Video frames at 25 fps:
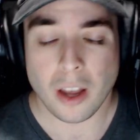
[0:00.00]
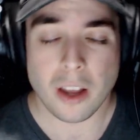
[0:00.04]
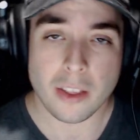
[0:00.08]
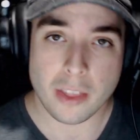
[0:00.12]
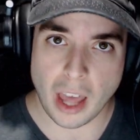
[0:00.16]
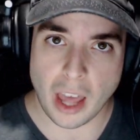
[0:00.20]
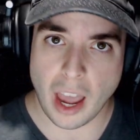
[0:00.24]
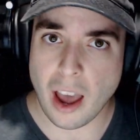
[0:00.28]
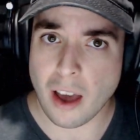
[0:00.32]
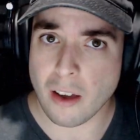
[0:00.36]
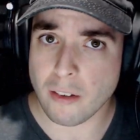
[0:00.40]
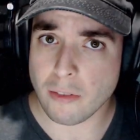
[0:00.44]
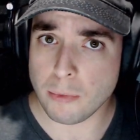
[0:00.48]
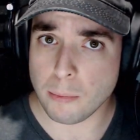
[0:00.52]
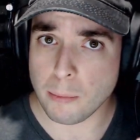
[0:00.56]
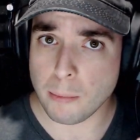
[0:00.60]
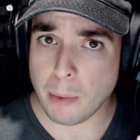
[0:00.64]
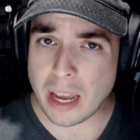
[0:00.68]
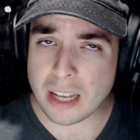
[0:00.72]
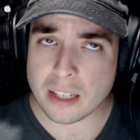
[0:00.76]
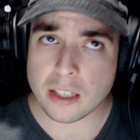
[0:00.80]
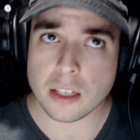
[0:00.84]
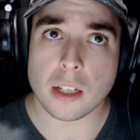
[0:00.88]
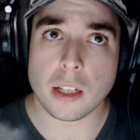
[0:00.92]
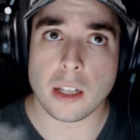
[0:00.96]
They have
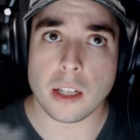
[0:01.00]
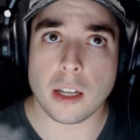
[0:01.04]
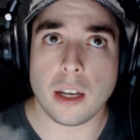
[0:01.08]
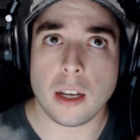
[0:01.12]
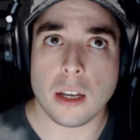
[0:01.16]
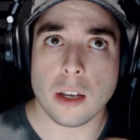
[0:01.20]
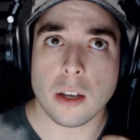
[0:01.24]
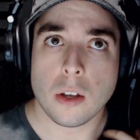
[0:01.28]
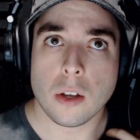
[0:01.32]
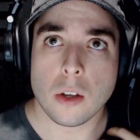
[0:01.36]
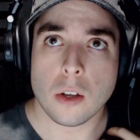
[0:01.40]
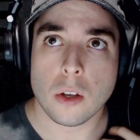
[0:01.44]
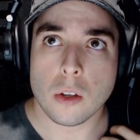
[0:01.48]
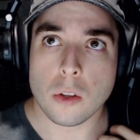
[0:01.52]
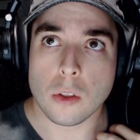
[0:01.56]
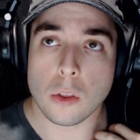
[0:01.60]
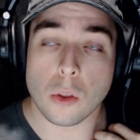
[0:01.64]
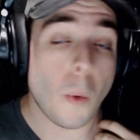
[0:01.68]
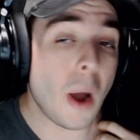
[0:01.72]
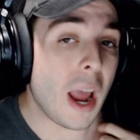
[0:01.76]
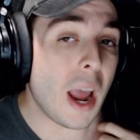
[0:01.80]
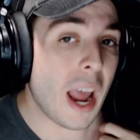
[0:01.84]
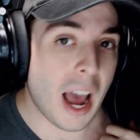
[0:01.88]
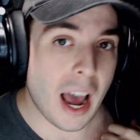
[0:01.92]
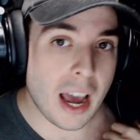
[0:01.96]
basically, the
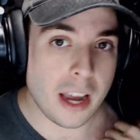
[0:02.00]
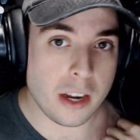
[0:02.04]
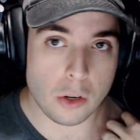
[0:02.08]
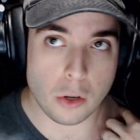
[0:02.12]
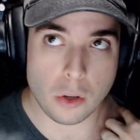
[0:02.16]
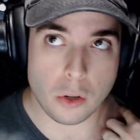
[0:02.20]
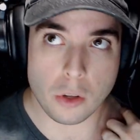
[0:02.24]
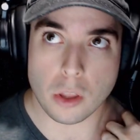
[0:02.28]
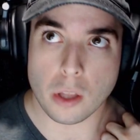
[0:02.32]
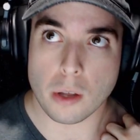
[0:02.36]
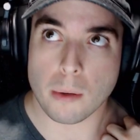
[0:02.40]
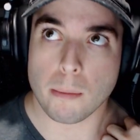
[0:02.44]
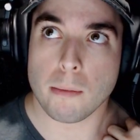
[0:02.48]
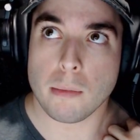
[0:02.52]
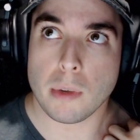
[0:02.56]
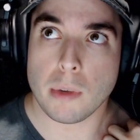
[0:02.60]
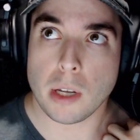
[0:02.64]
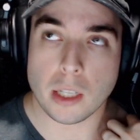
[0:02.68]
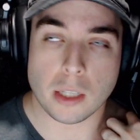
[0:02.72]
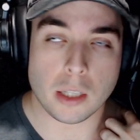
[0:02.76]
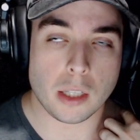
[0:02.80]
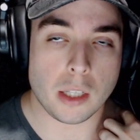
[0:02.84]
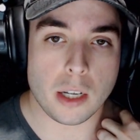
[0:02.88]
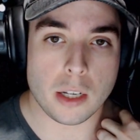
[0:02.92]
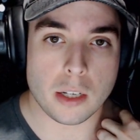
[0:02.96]
way I do them
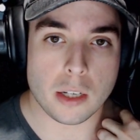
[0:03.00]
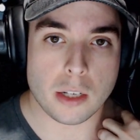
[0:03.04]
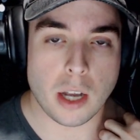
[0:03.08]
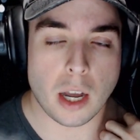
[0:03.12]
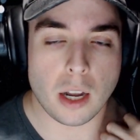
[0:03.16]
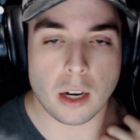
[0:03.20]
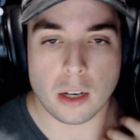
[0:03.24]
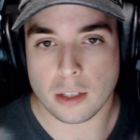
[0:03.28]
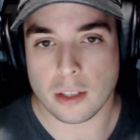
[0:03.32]
at least,